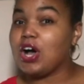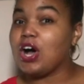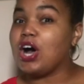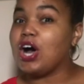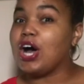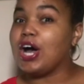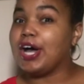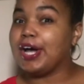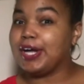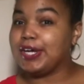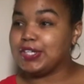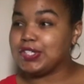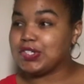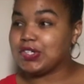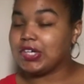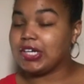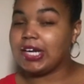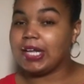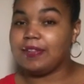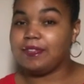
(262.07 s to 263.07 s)

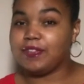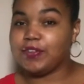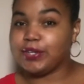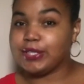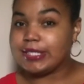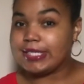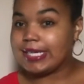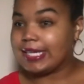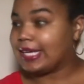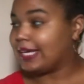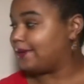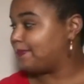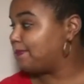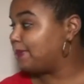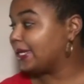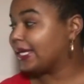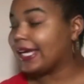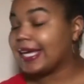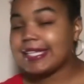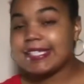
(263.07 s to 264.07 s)
113.
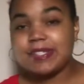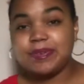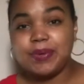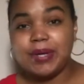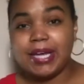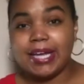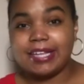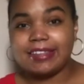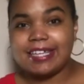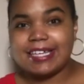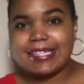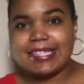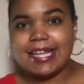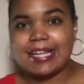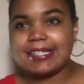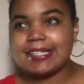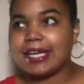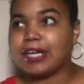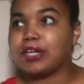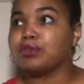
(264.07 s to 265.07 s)
But guess what? That
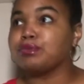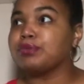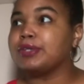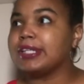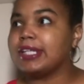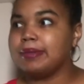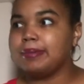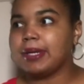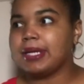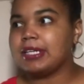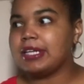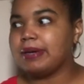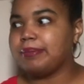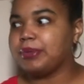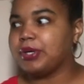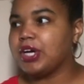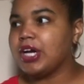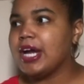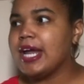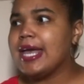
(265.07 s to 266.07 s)
sounds like a really big
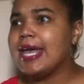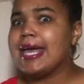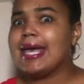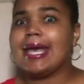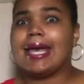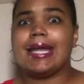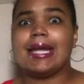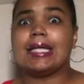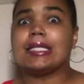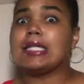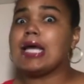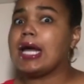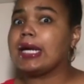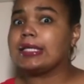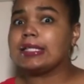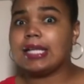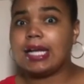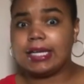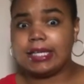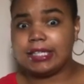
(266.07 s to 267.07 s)
number and a
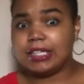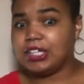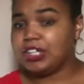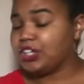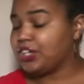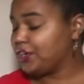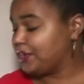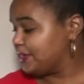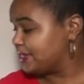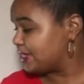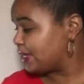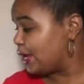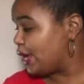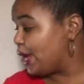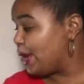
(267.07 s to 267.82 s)
lot of years.